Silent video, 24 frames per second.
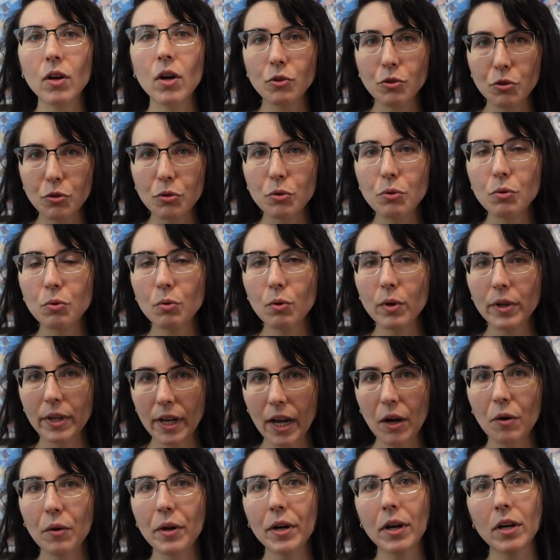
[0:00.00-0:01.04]
two
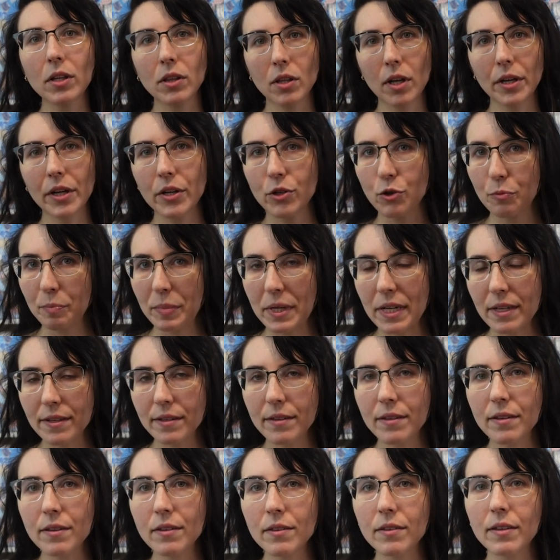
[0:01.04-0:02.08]
carry-on luggage
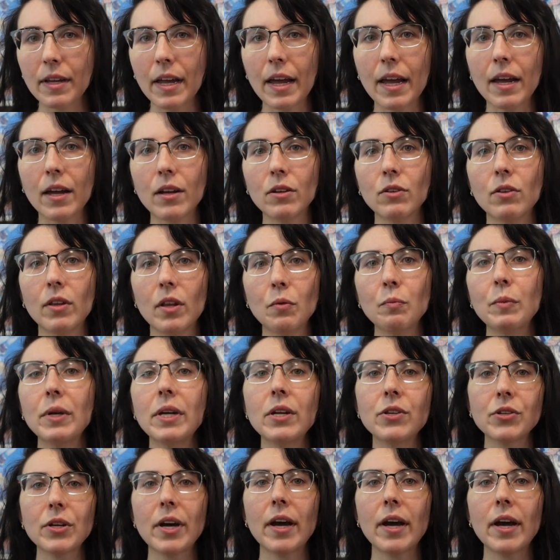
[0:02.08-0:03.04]
pieces and then we each